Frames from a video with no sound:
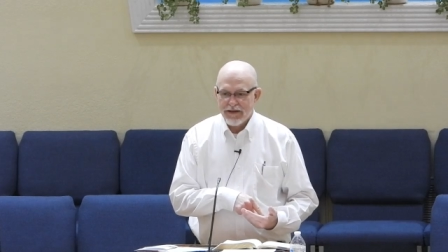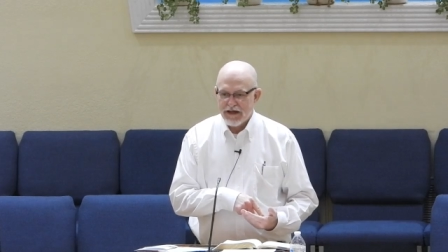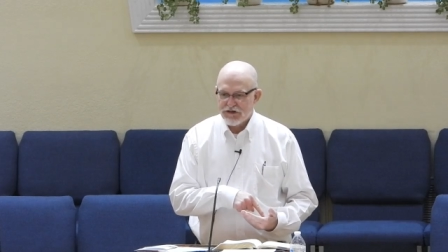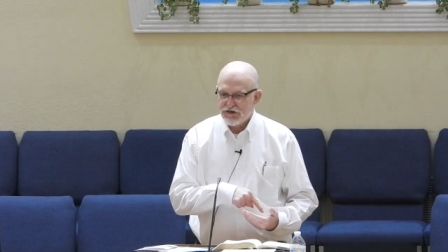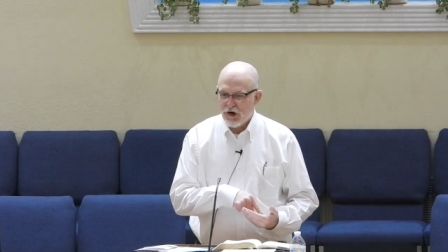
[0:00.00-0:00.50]

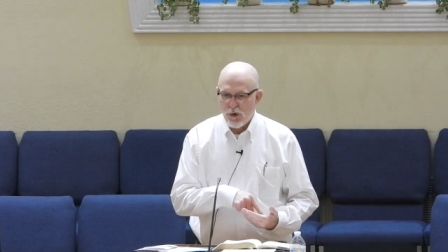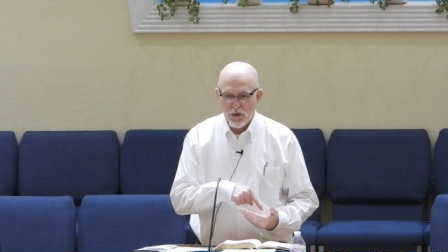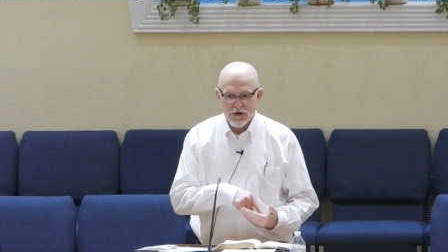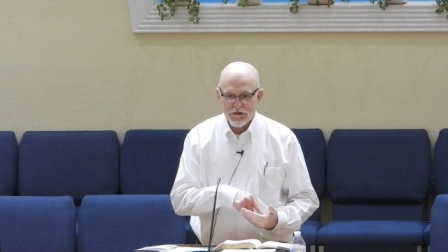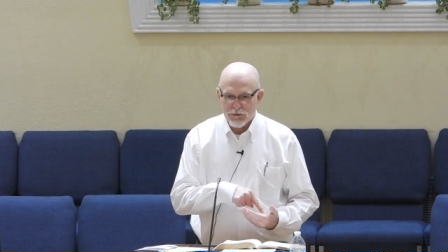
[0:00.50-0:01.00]
That
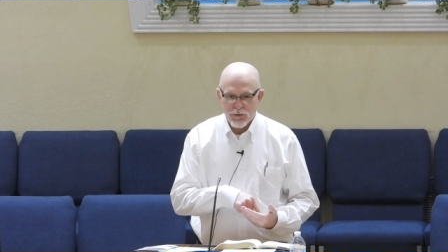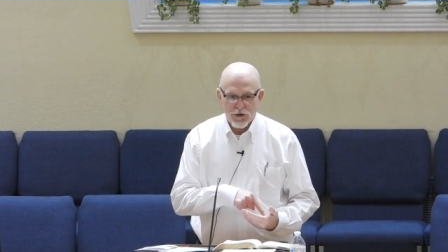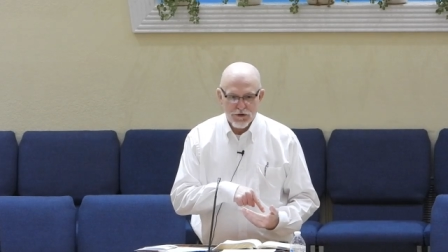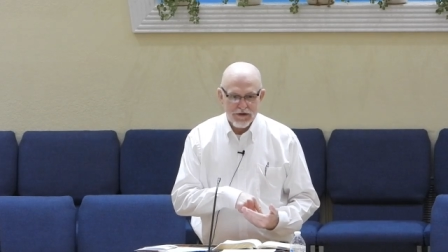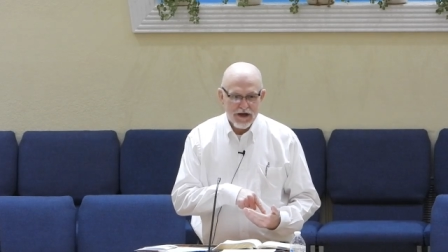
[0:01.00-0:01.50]
soil is the
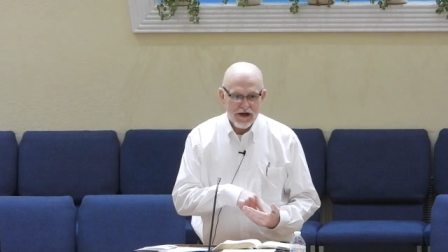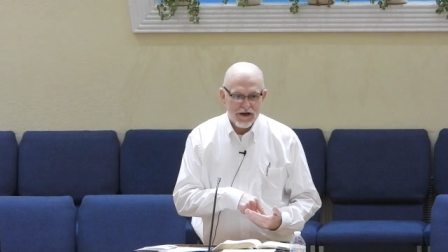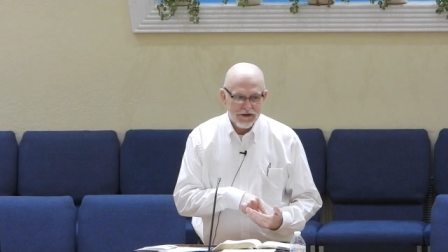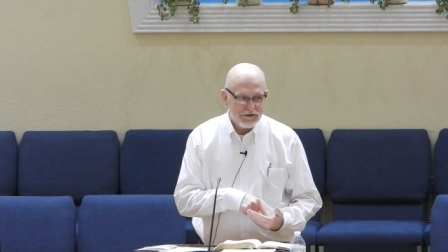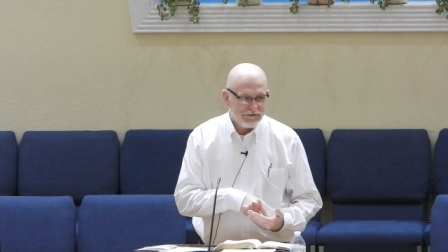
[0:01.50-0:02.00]
Word of
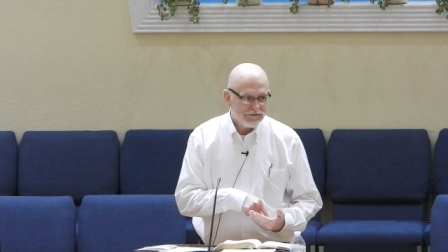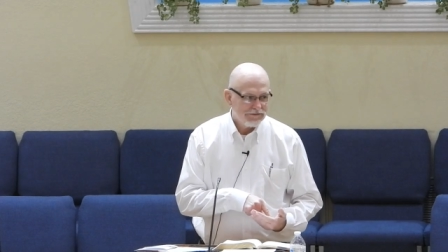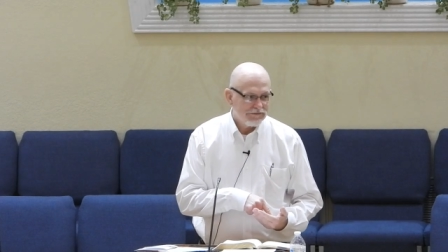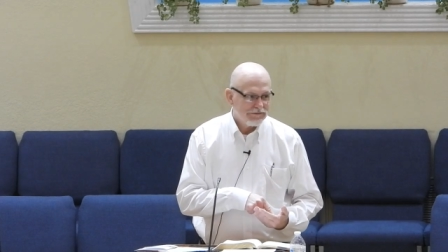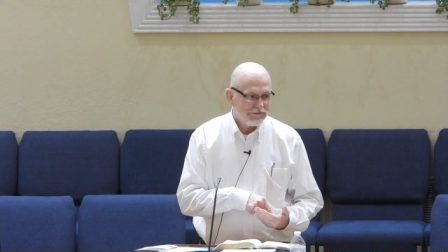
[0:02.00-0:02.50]
God
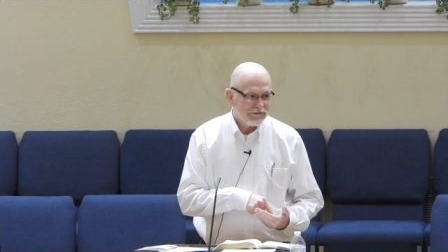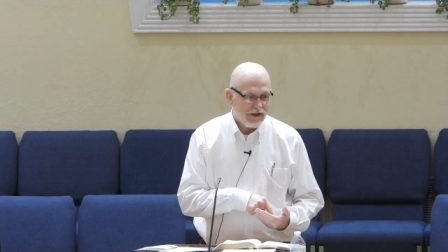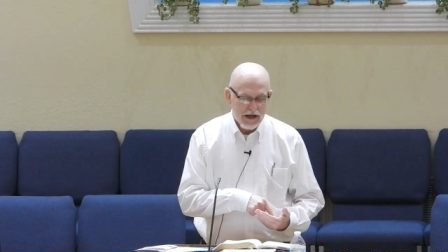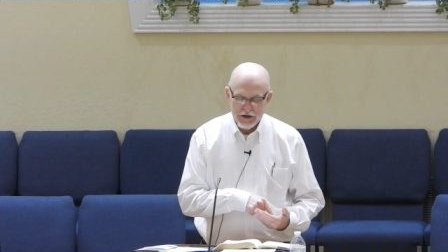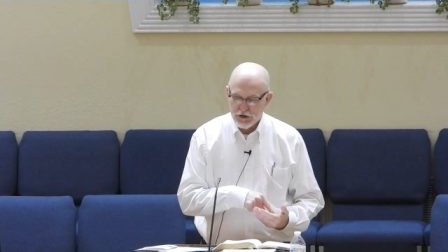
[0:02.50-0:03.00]

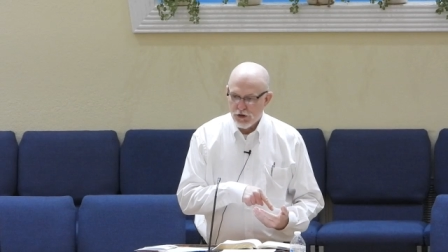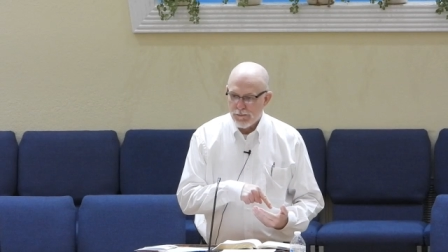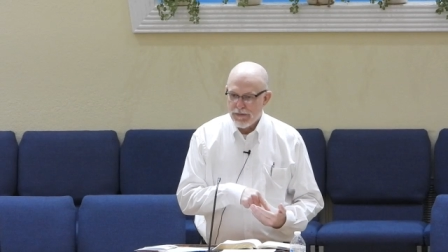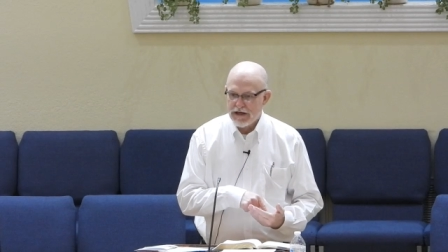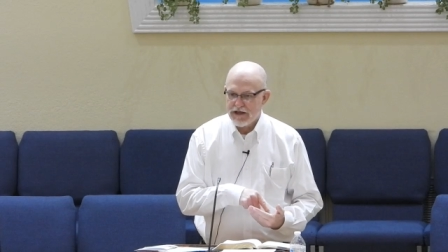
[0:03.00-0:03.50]
and your
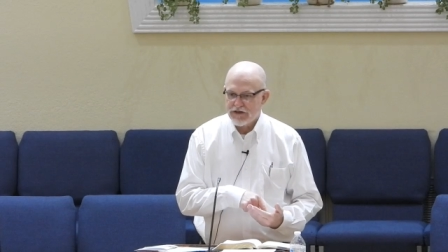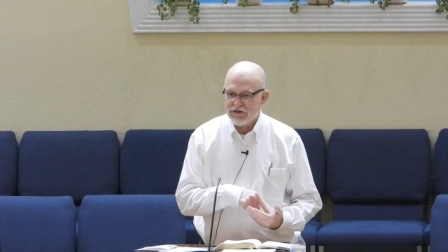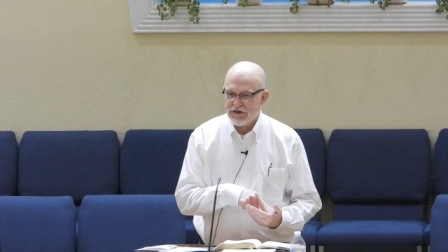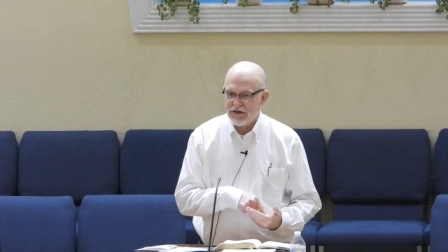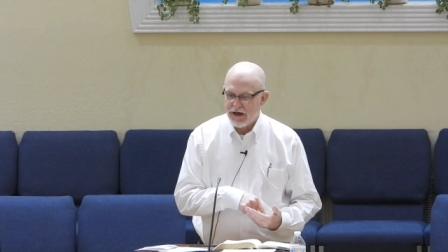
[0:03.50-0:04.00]
obedience to